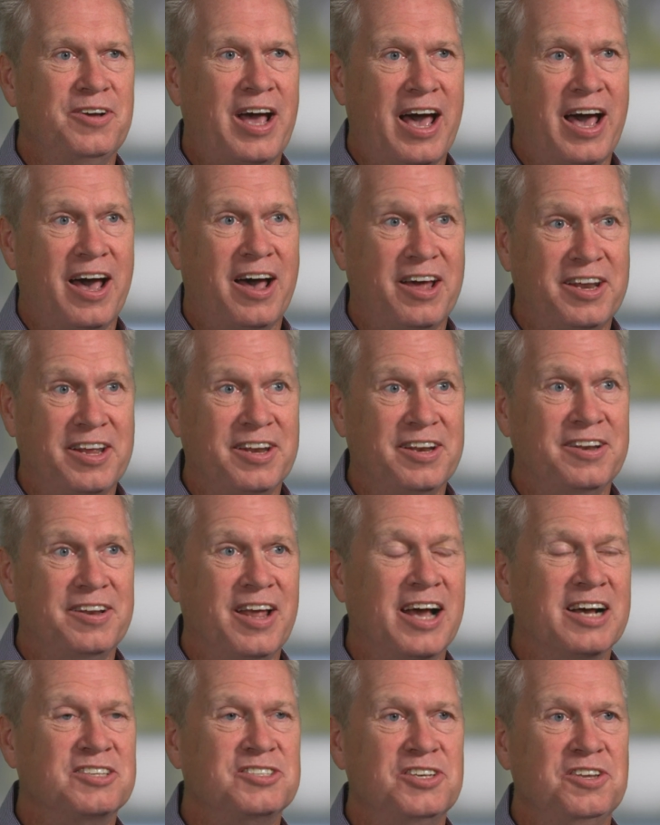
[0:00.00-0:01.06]
had in
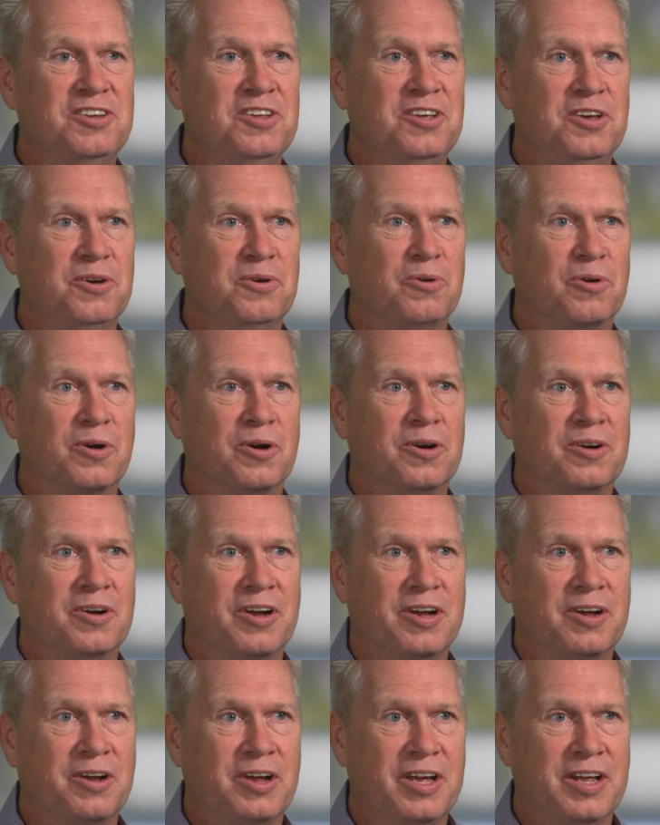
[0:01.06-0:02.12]
XCTU or
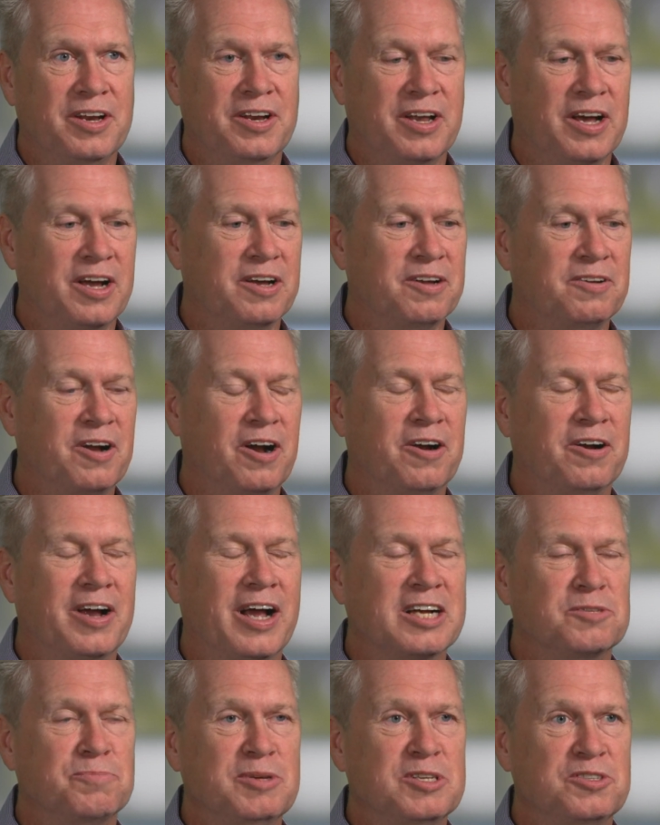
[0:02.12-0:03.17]
in our
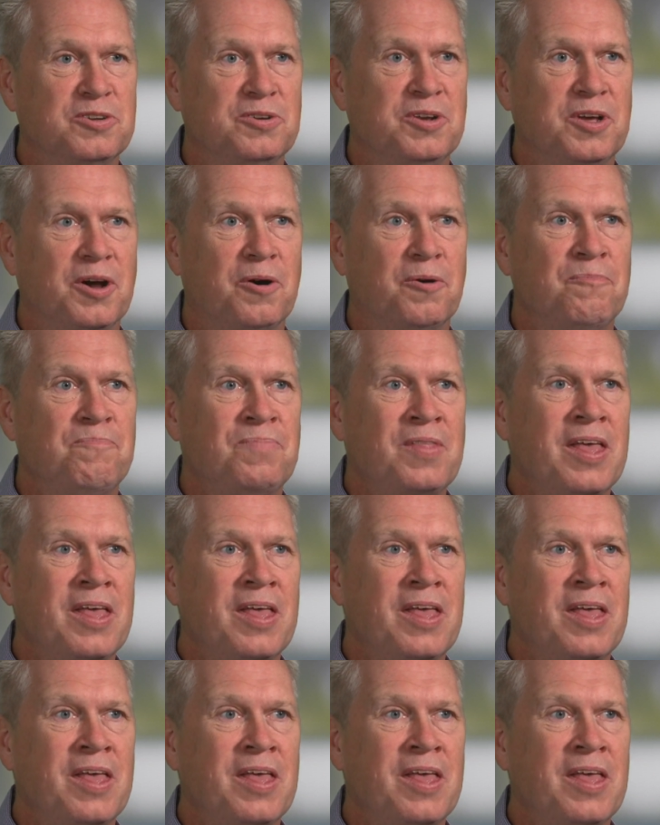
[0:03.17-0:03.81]
XBee Studio.